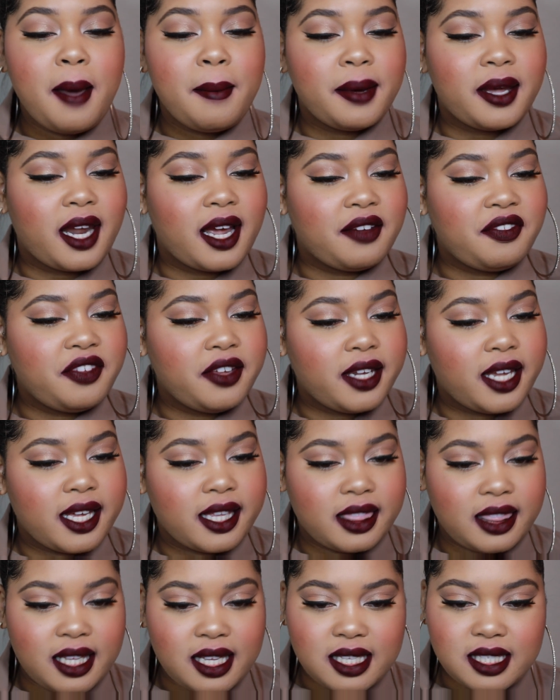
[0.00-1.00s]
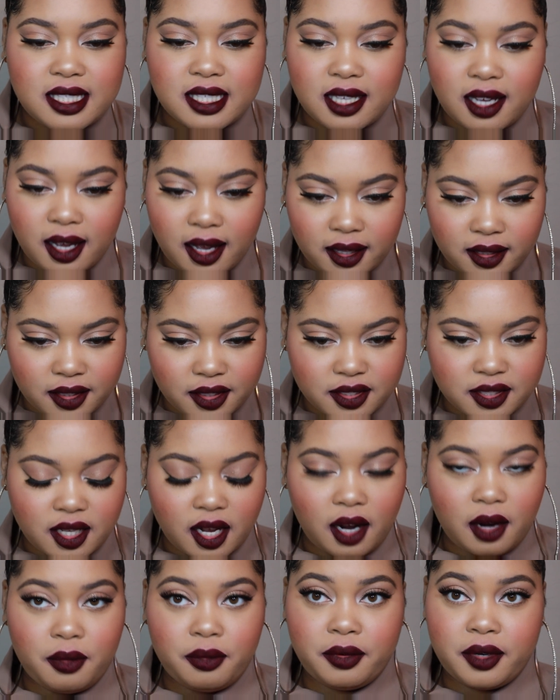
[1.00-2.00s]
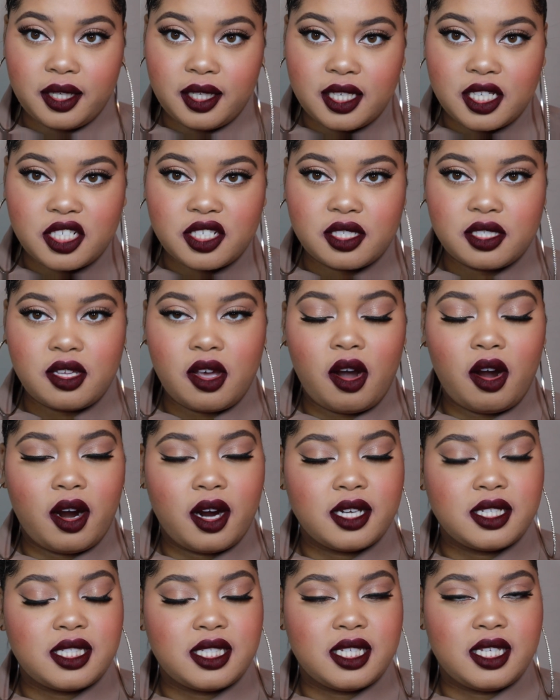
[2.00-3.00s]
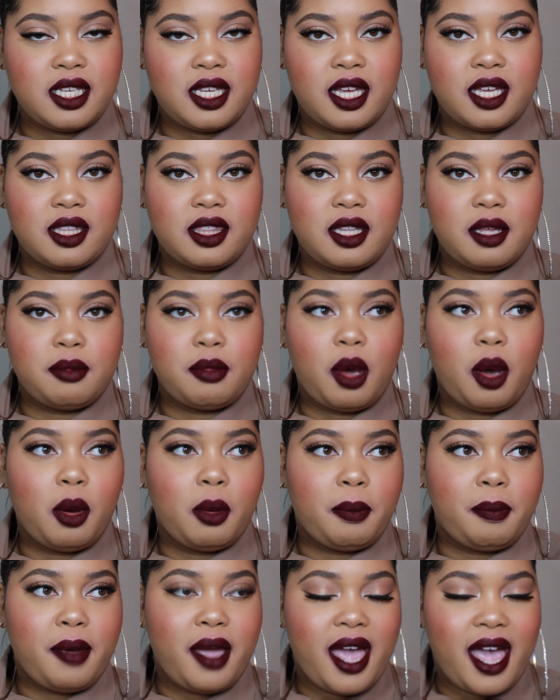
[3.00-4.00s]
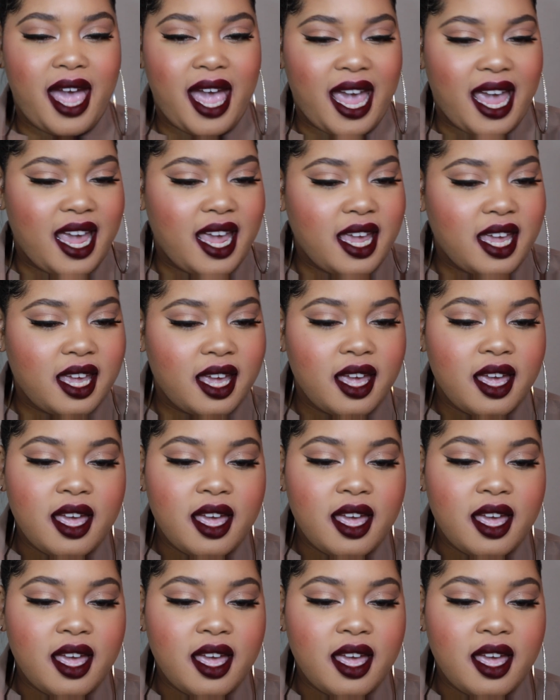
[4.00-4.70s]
but i feel like these colors are really just hard to get them opaque